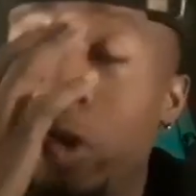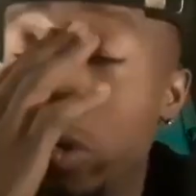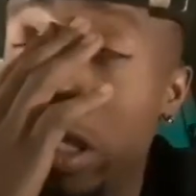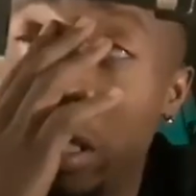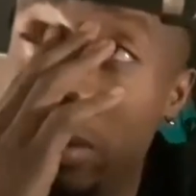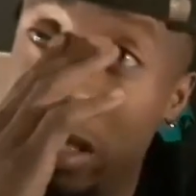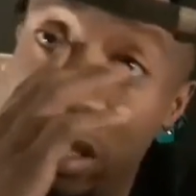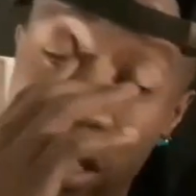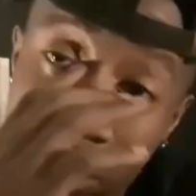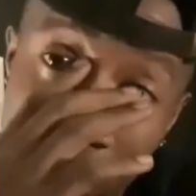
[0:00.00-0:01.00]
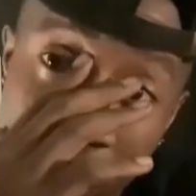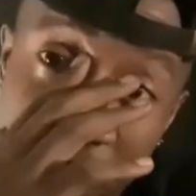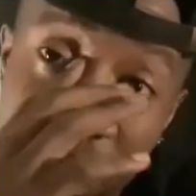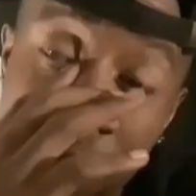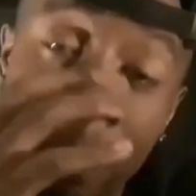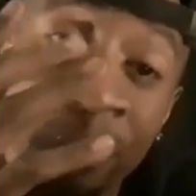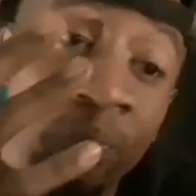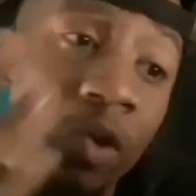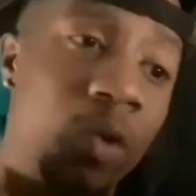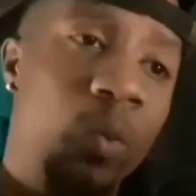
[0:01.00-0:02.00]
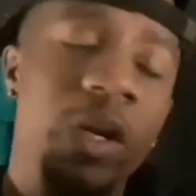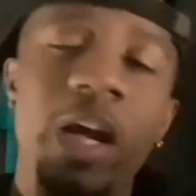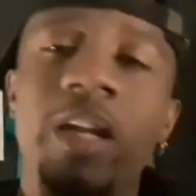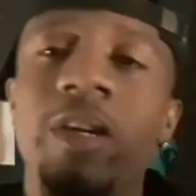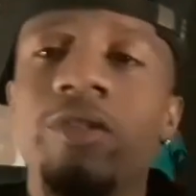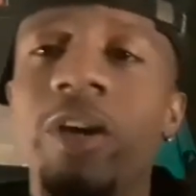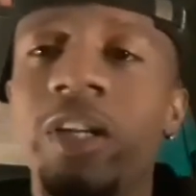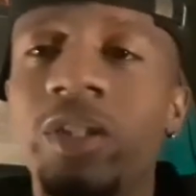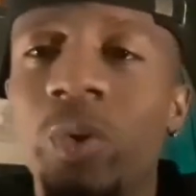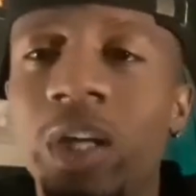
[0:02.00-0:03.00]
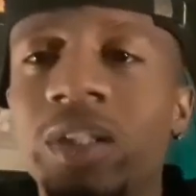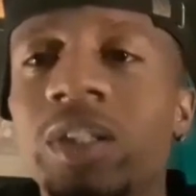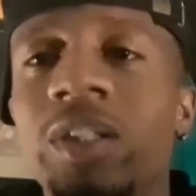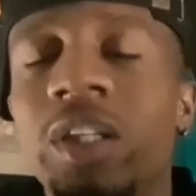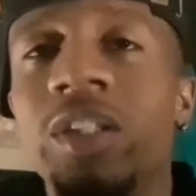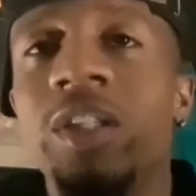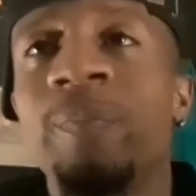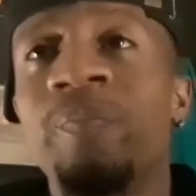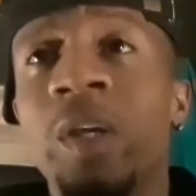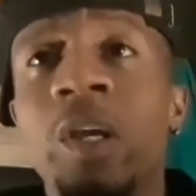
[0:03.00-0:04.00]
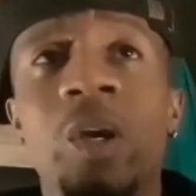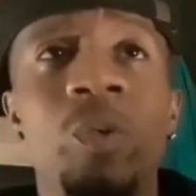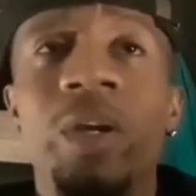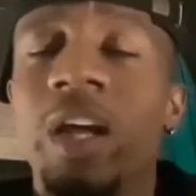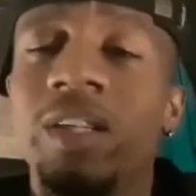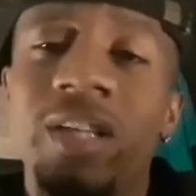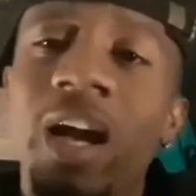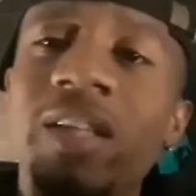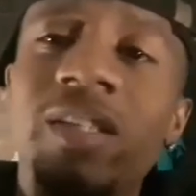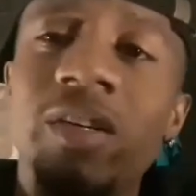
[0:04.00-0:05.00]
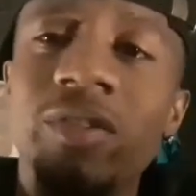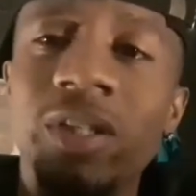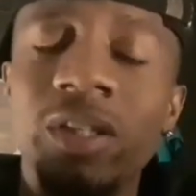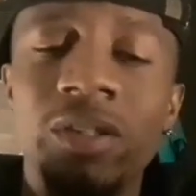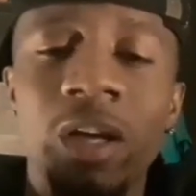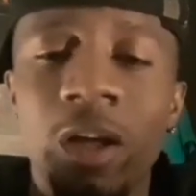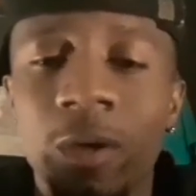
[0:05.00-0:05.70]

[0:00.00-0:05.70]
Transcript: Two teams in the same division went at it already twice this season. We got a tied series.